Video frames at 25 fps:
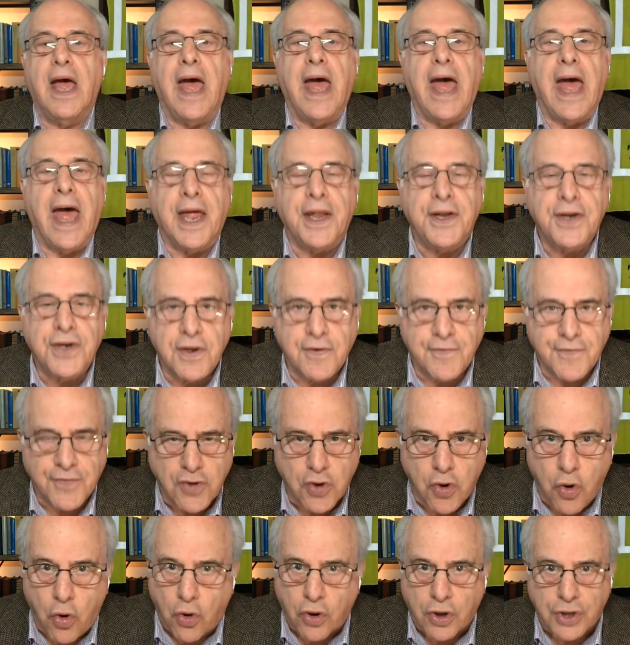And of
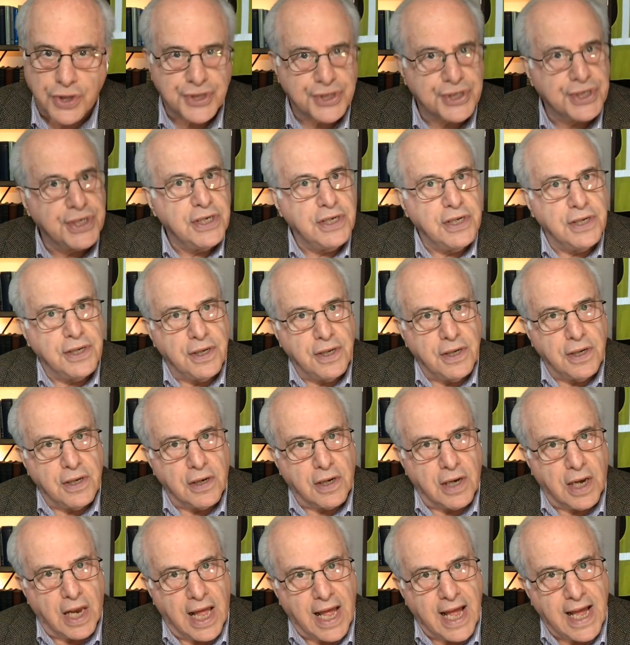course,
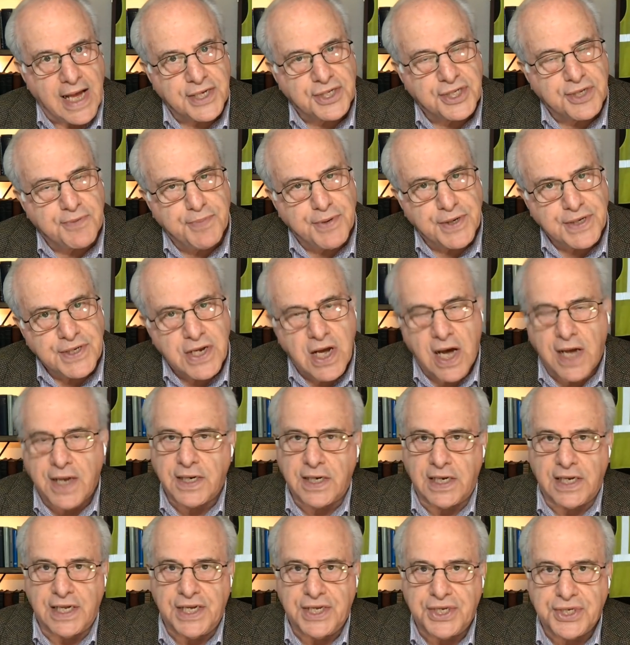last but
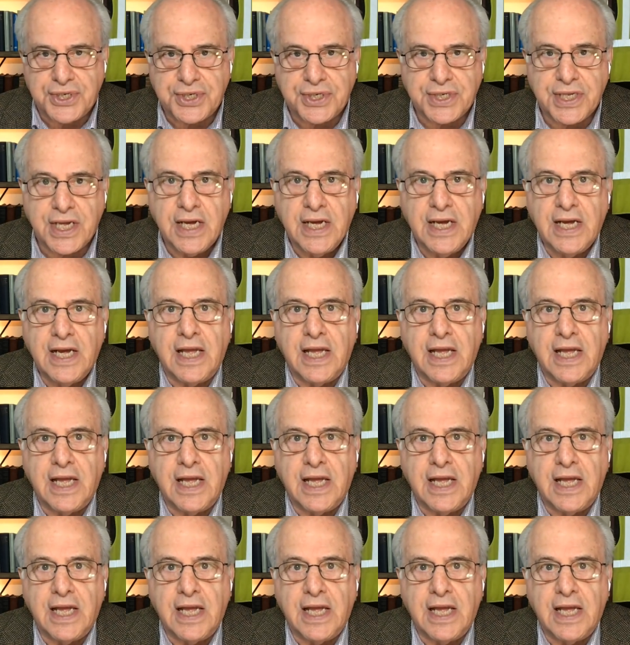not least,